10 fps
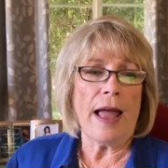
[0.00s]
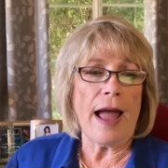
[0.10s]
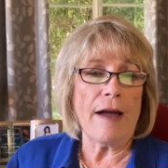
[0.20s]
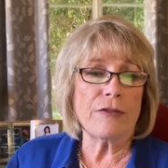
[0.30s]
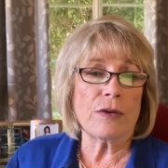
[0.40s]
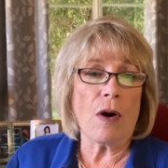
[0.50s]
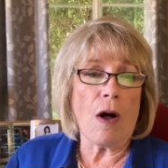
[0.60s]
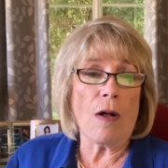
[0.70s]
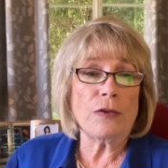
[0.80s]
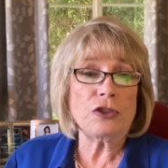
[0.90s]
After
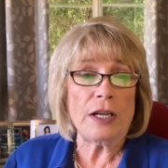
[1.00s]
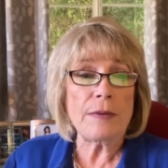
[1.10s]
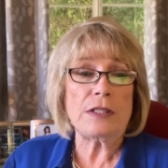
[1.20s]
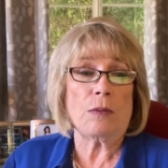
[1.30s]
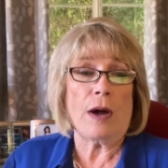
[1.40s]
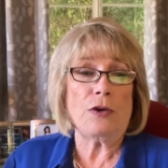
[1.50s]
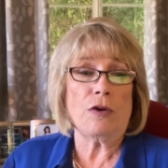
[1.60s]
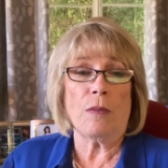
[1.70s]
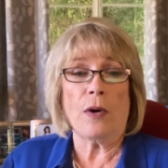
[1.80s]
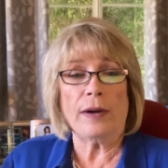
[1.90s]
all, she was the one
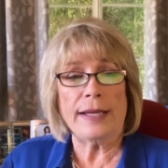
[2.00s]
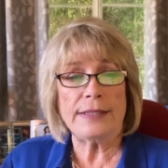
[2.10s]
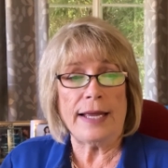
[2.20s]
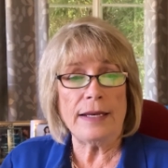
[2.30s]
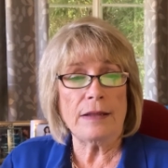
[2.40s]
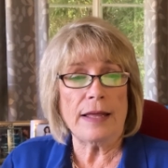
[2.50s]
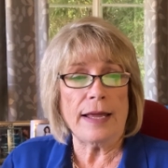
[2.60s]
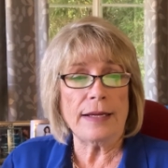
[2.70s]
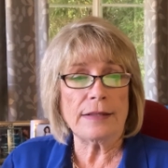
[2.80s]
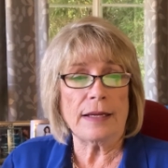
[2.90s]
who more or less ended
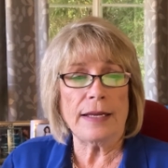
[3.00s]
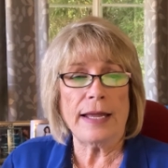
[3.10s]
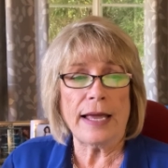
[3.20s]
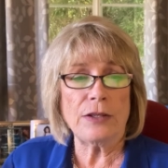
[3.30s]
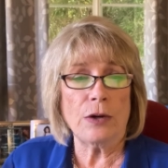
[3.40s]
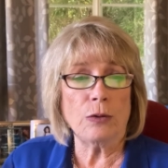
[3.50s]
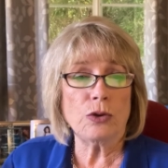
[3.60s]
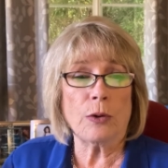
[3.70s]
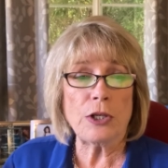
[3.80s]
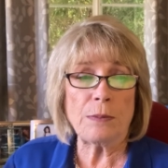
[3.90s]
things, and he had no
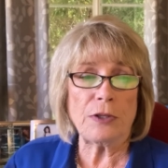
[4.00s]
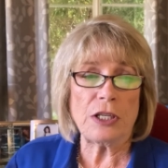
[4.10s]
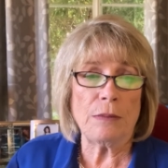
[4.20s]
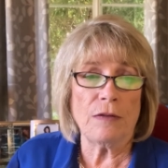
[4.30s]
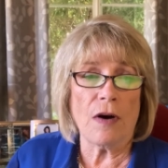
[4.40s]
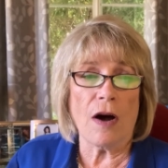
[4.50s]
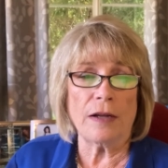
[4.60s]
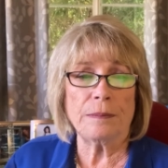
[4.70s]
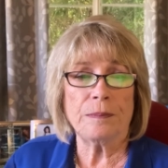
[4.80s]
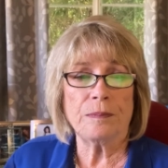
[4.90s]
choice but to move
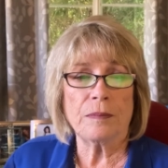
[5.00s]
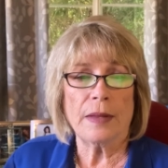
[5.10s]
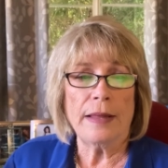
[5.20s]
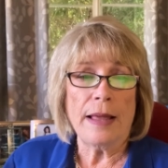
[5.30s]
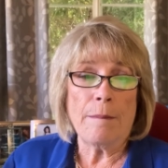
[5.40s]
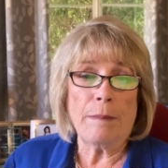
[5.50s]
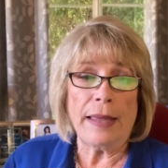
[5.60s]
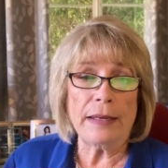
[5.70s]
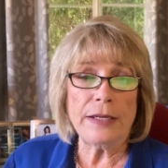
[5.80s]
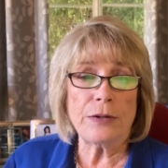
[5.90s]
on.
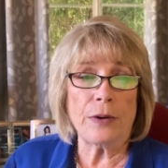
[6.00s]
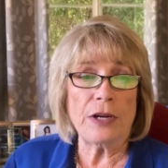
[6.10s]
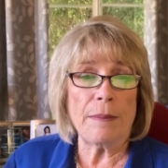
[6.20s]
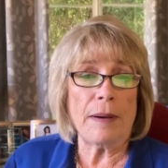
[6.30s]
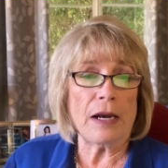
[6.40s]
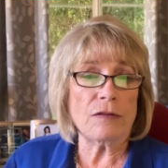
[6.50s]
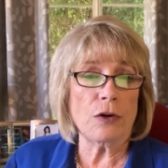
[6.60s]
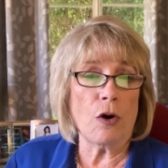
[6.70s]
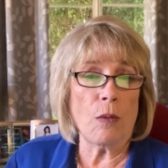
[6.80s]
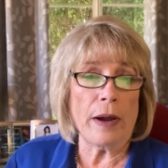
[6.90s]
Bailey turned up out of
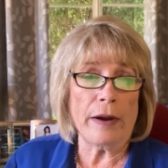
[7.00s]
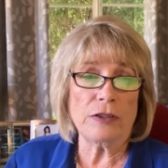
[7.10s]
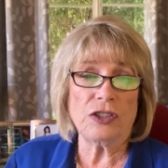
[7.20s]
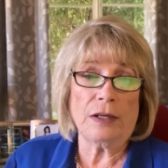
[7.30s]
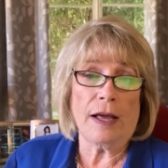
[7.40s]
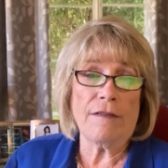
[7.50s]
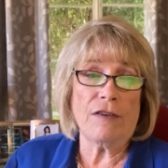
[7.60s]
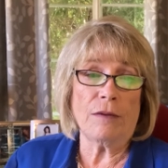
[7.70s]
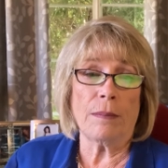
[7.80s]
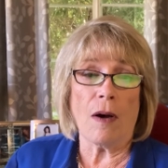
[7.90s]
nowhere. She loved
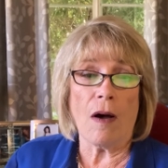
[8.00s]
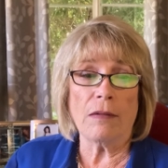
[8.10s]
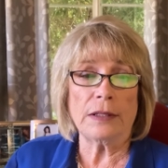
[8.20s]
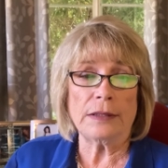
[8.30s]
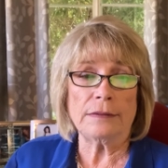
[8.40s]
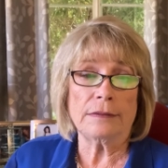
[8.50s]
football, and